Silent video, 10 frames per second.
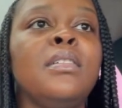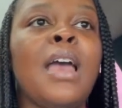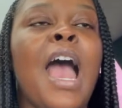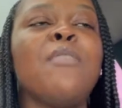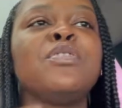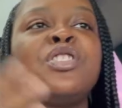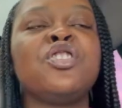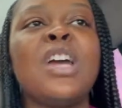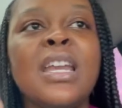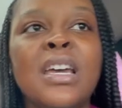I was
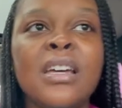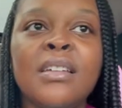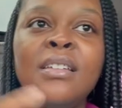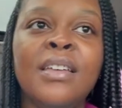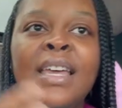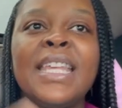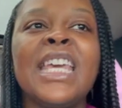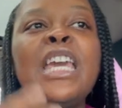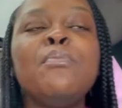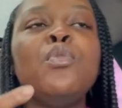just trying to
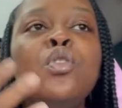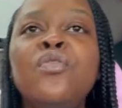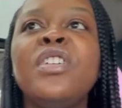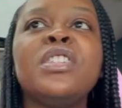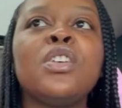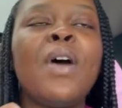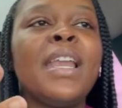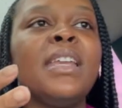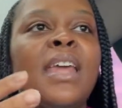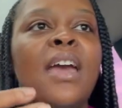keep moving so I
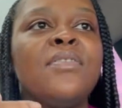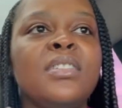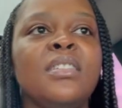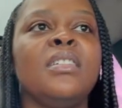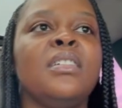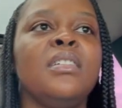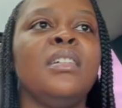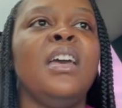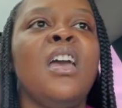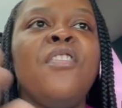didn't have to
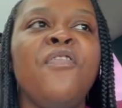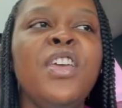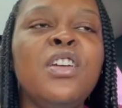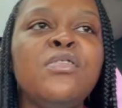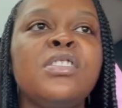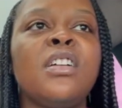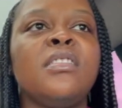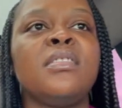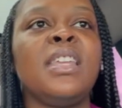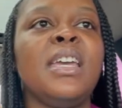feel
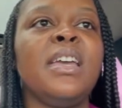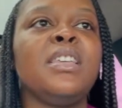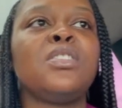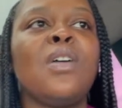certain things.